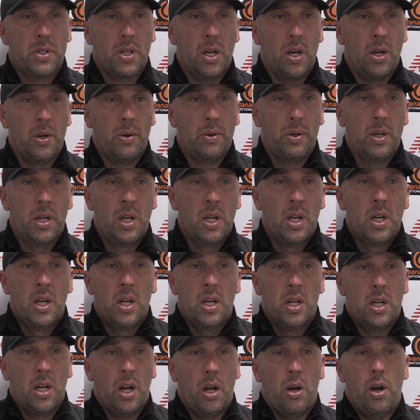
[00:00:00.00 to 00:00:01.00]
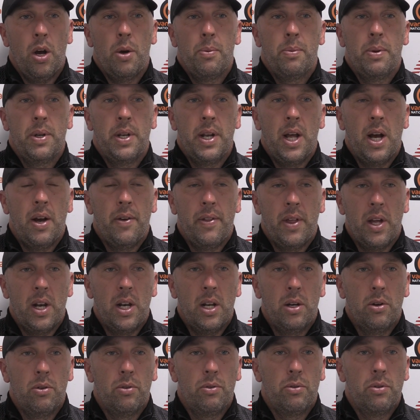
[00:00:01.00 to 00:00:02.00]
So, hoping now that
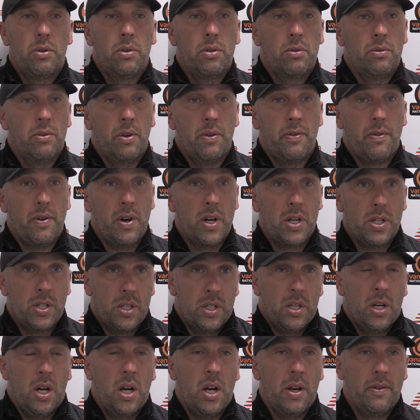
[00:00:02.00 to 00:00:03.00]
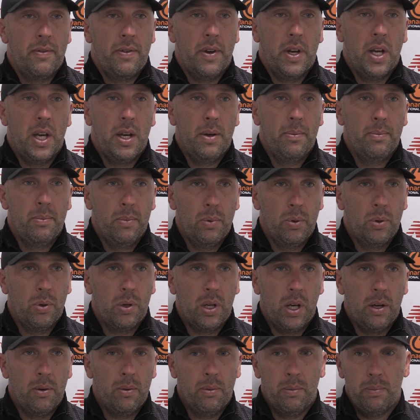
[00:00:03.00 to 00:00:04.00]
little refresh for him
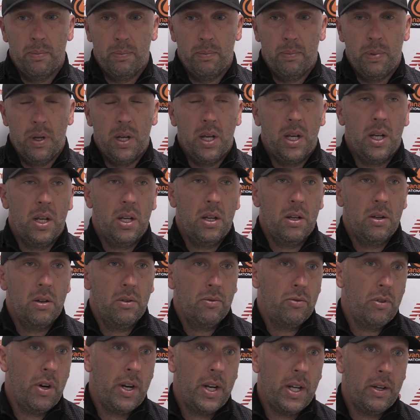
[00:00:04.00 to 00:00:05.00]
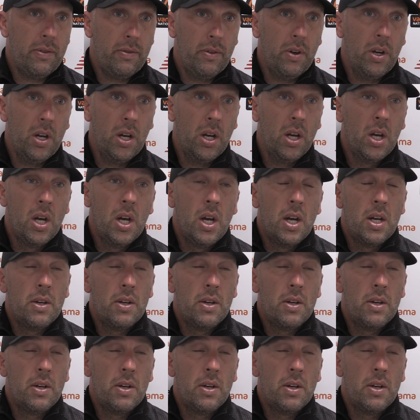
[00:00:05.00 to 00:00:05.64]
will be ready for